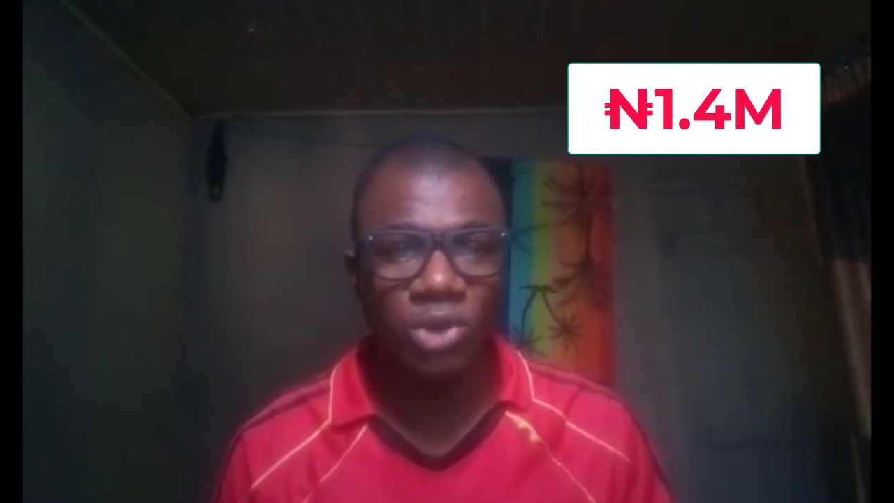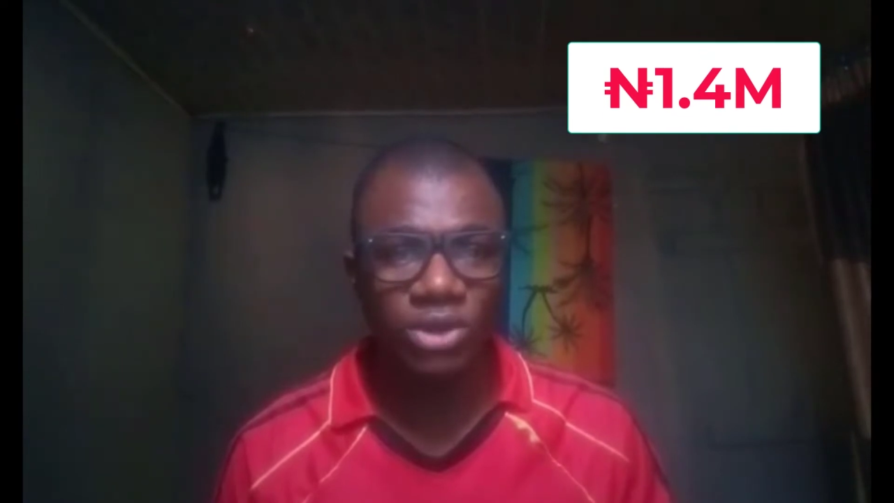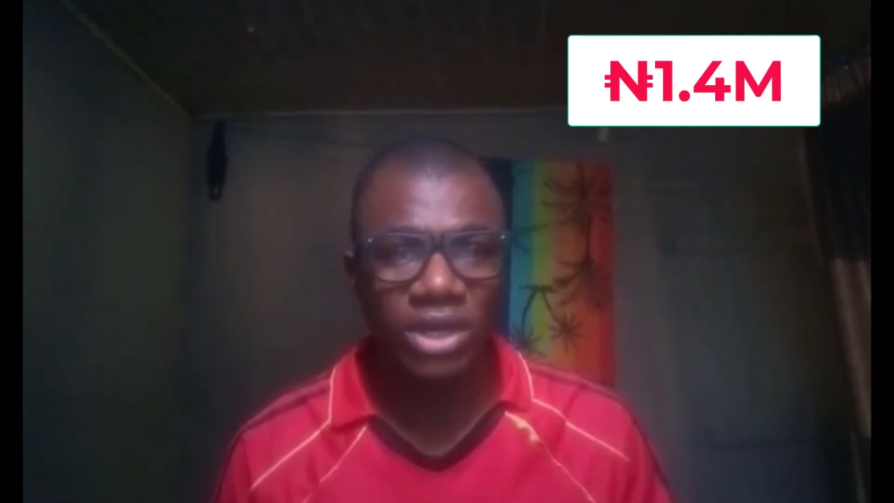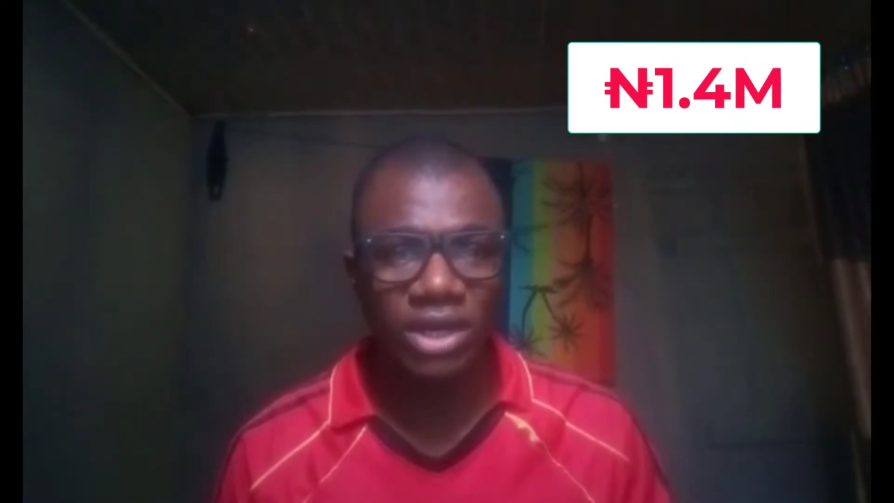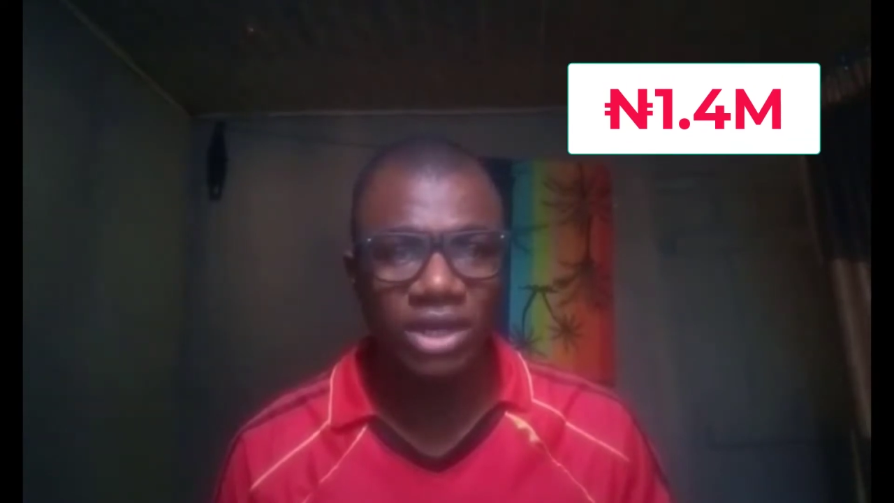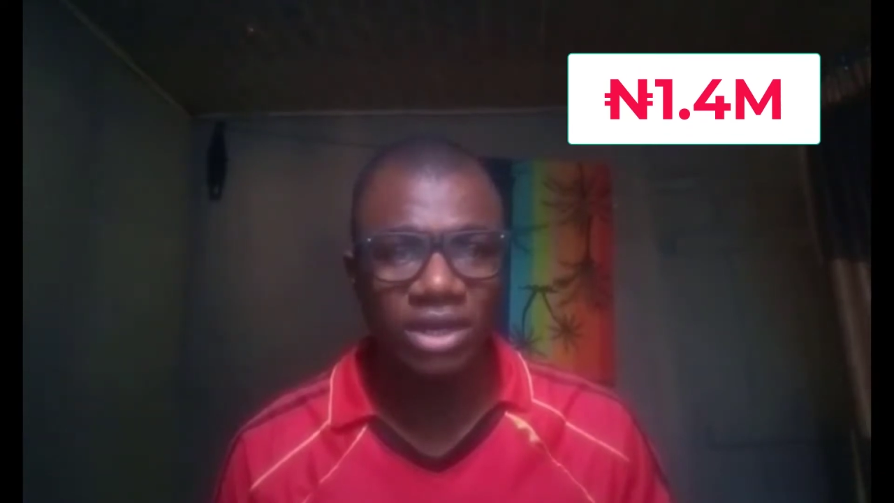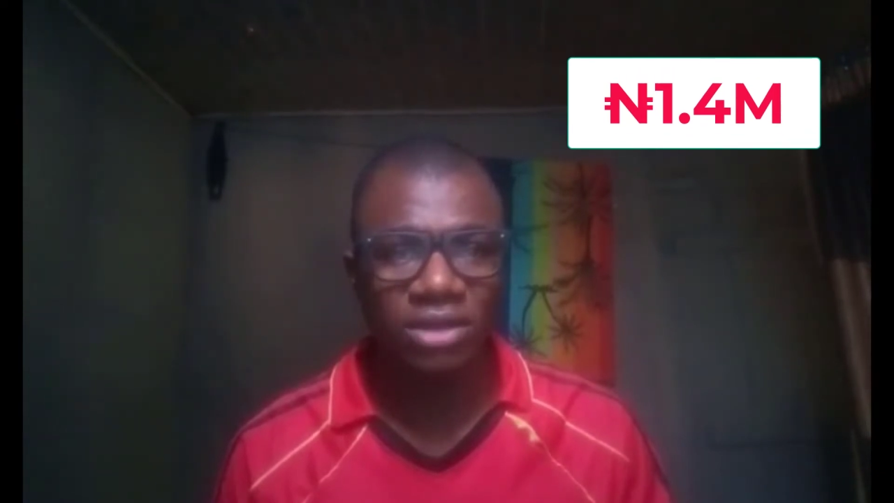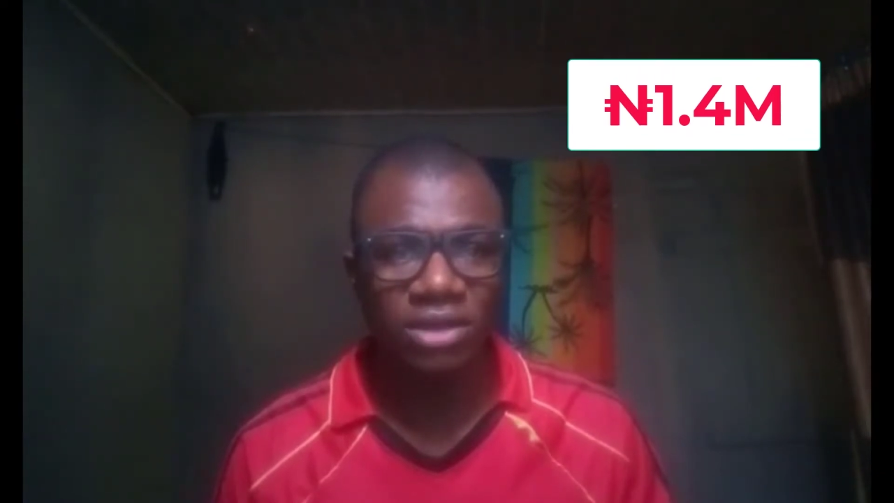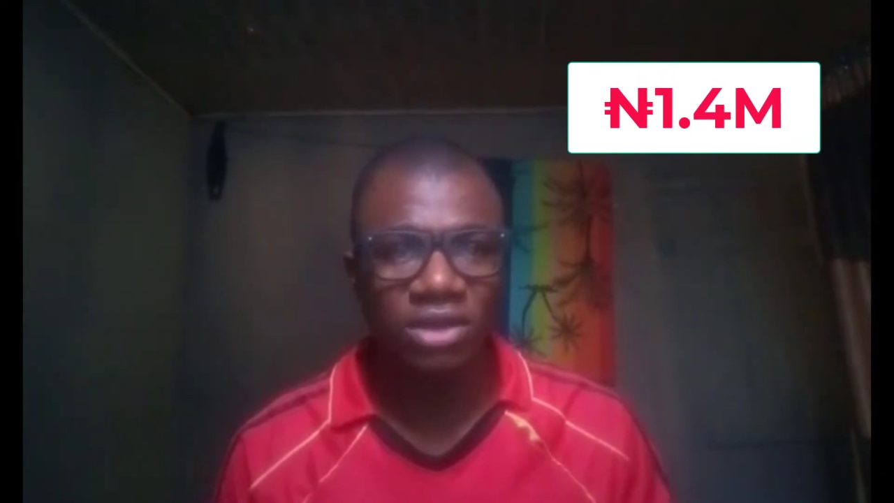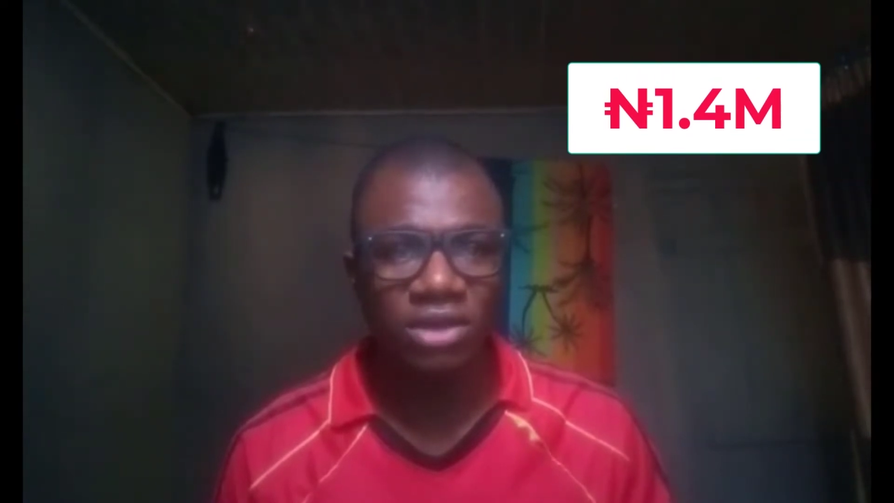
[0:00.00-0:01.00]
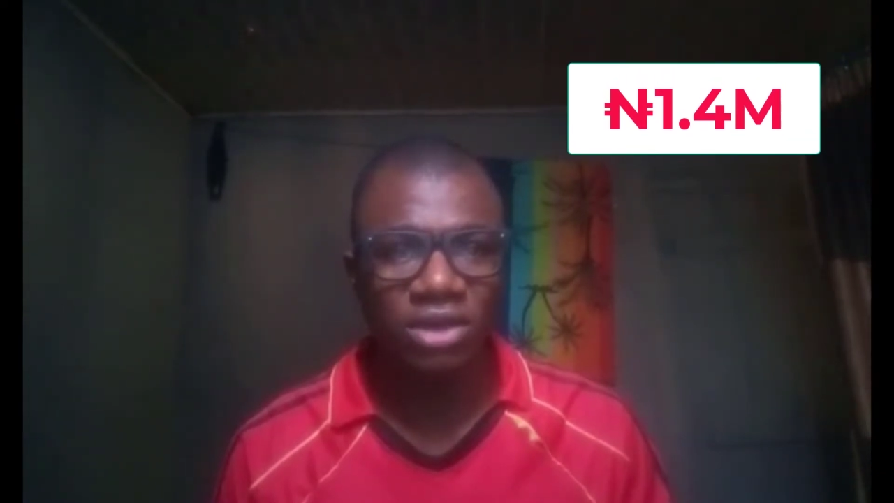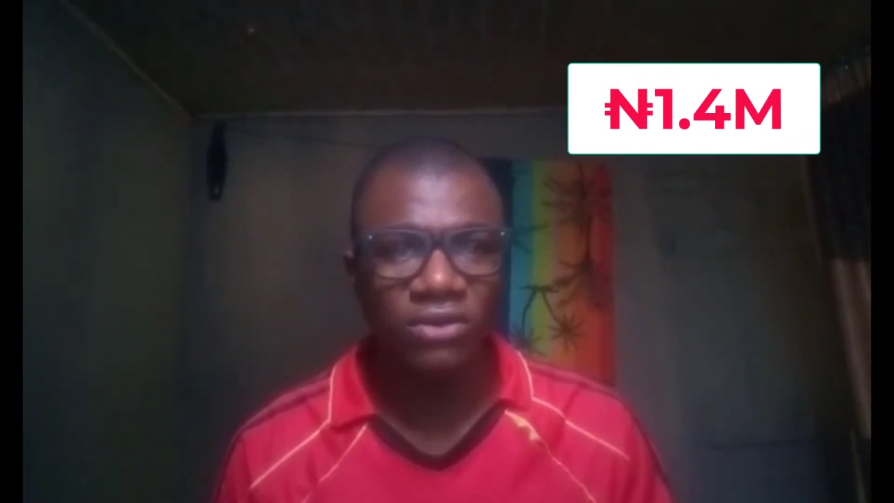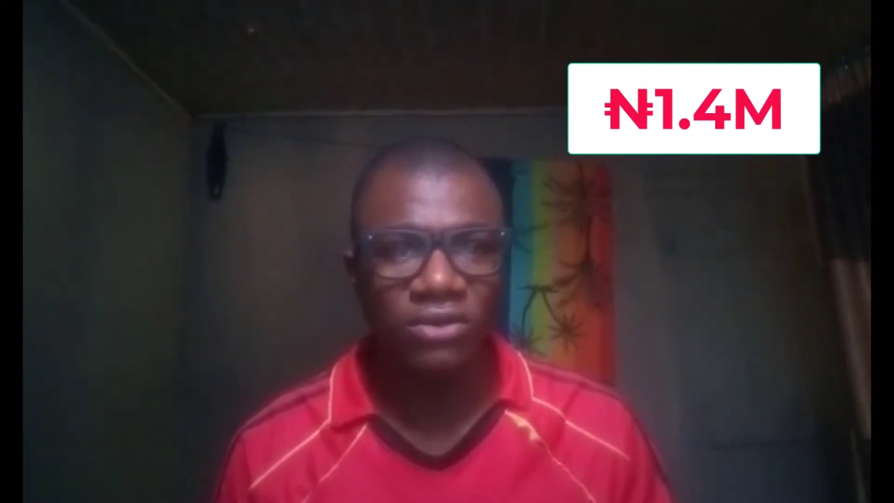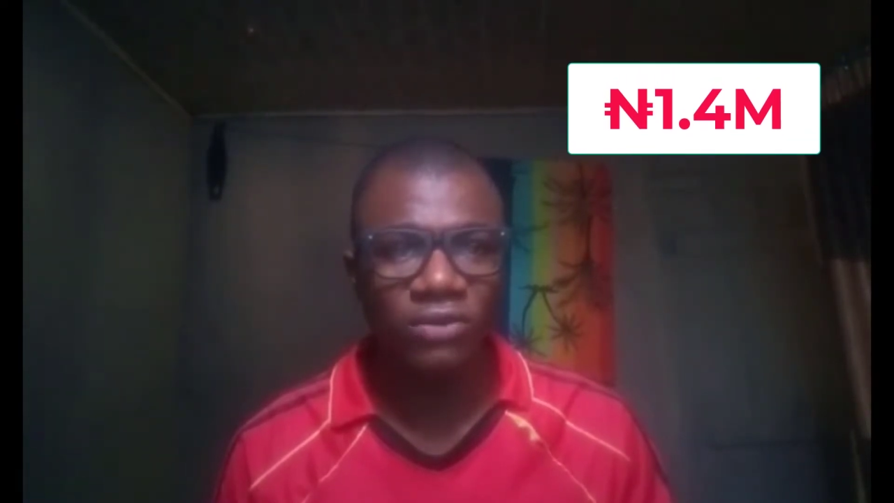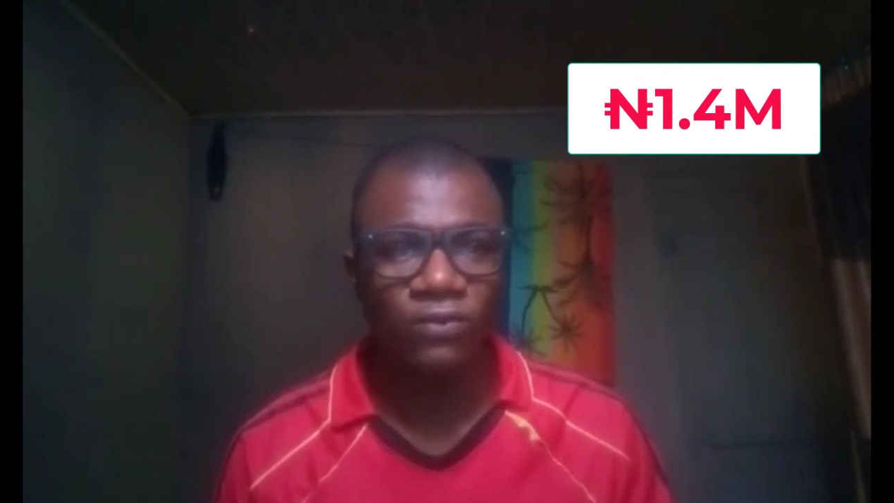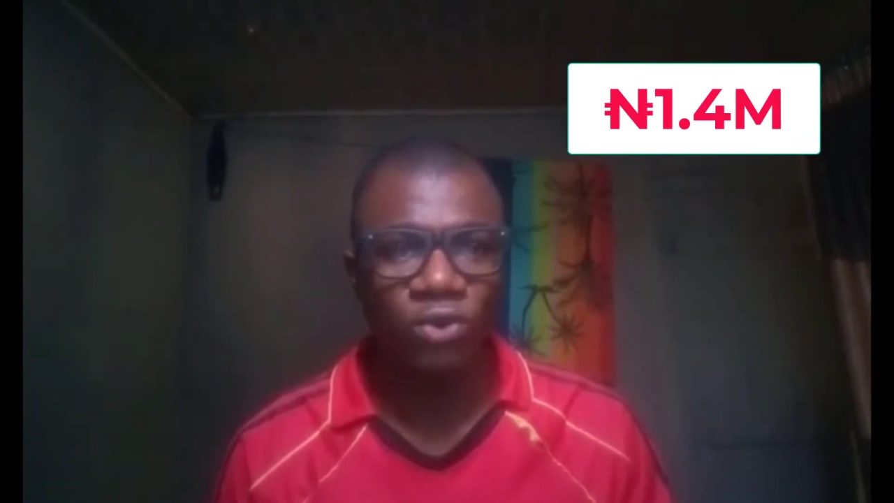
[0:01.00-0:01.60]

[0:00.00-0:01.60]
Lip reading: million